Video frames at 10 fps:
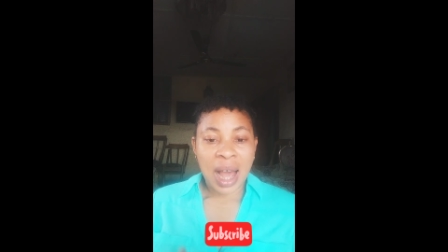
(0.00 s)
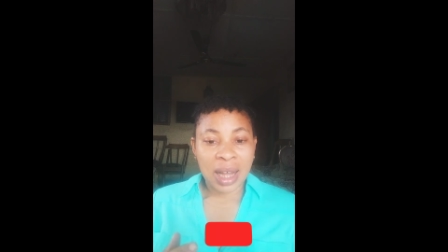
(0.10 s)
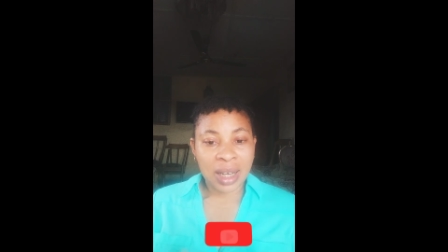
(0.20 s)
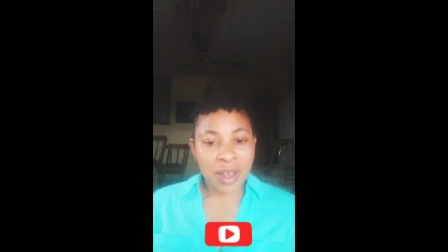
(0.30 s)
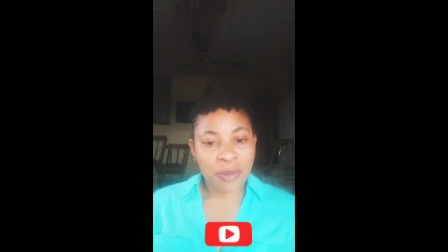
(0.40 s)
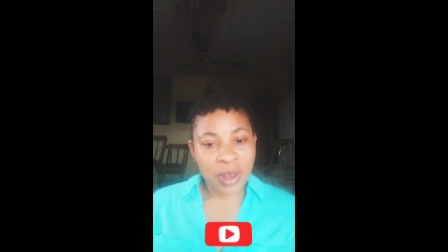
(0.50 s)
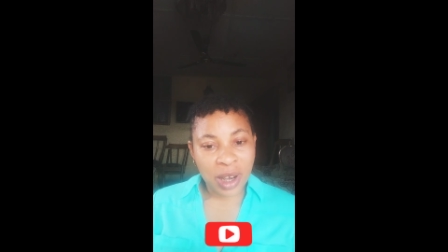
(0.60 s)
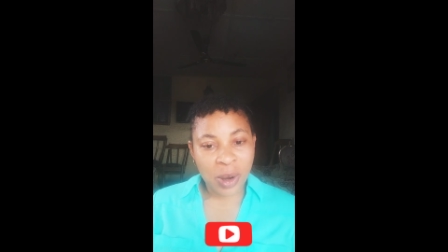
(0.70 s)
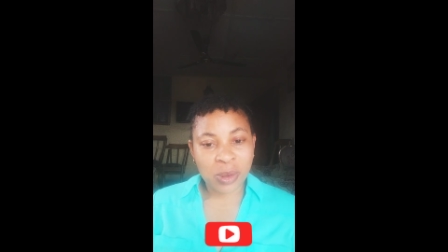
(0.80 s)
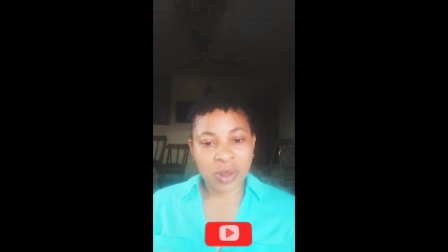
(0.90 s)
and if you
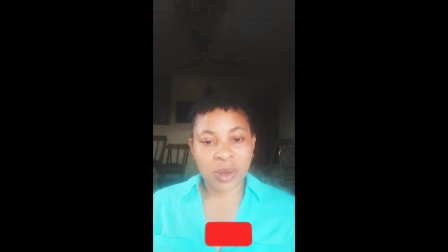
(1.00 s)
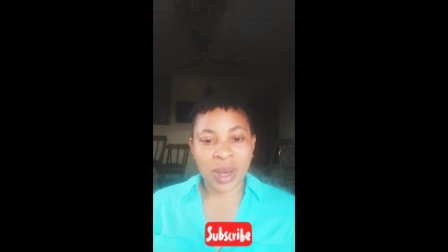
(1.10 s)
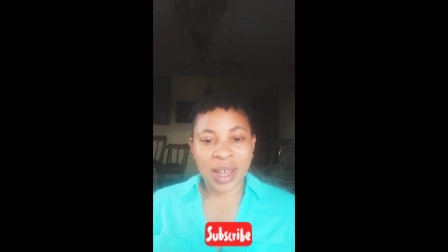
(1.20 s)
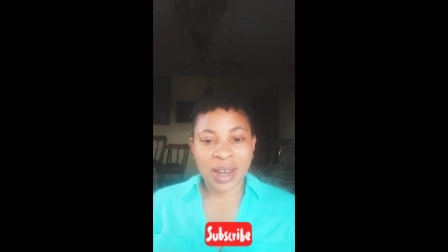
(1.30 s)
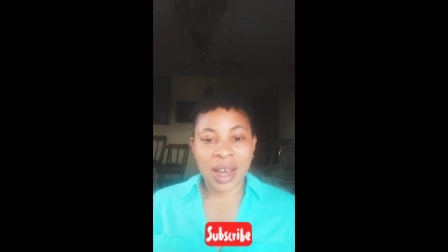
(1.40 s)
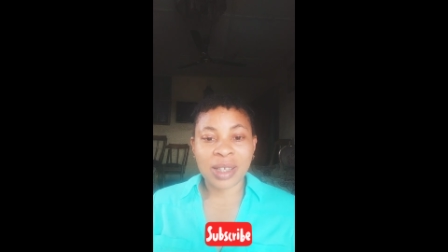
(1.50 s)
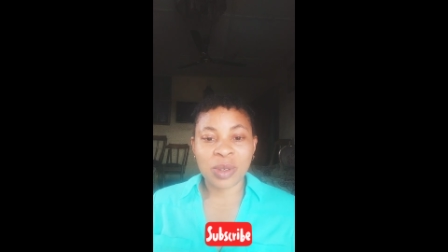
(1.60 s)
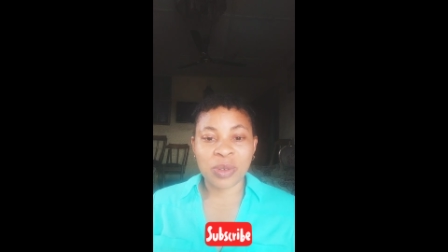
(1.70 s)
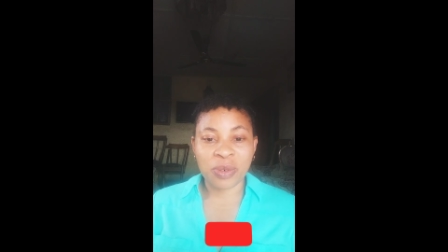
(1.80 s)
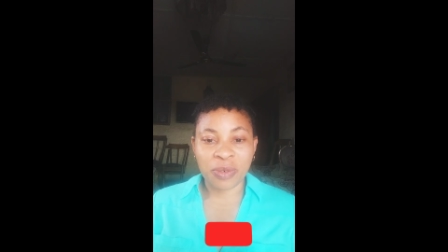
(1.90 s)
are also a 9
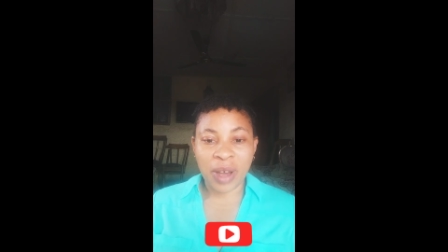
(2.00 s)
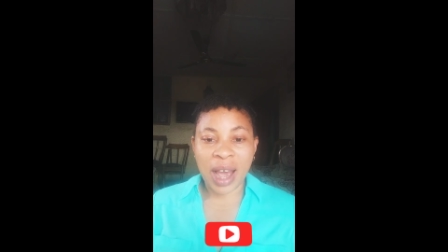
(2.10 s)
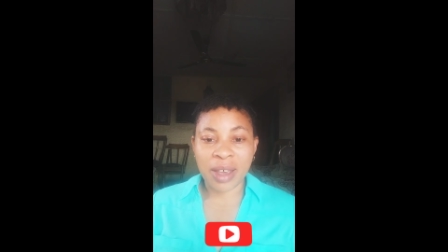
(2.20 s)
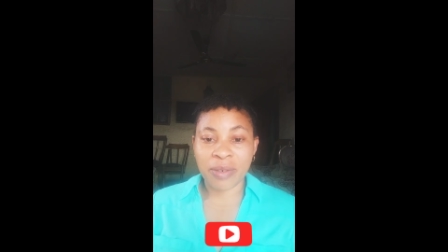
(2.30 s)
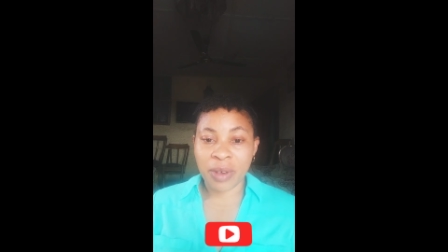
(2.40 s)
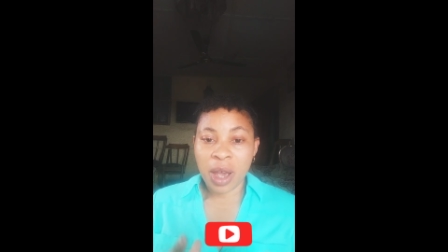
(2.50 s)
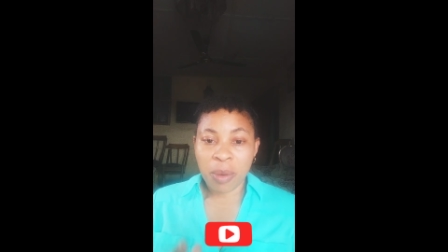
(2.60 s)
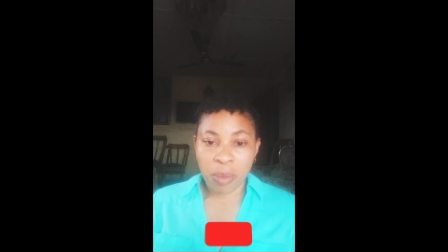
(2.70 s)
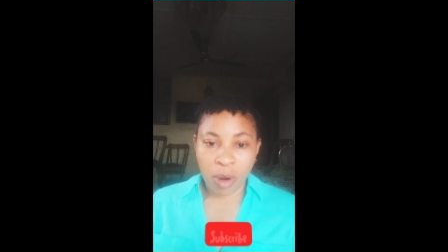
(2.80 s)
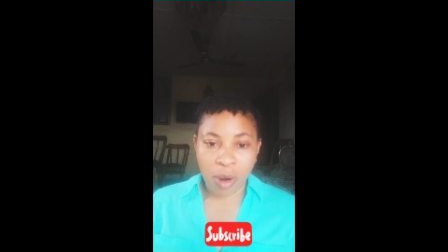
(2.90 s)
to 5
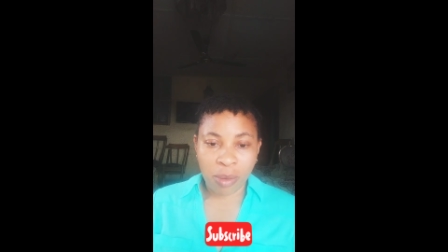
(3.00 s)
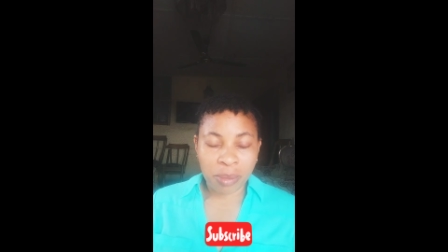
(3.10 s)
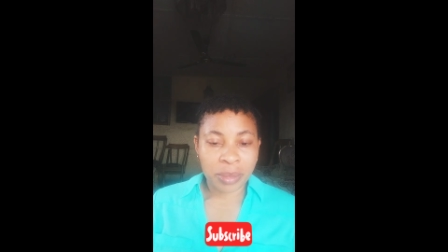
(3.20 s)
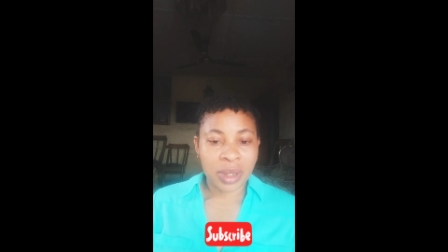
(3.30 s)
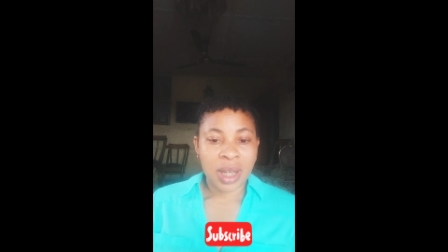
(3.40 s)
mom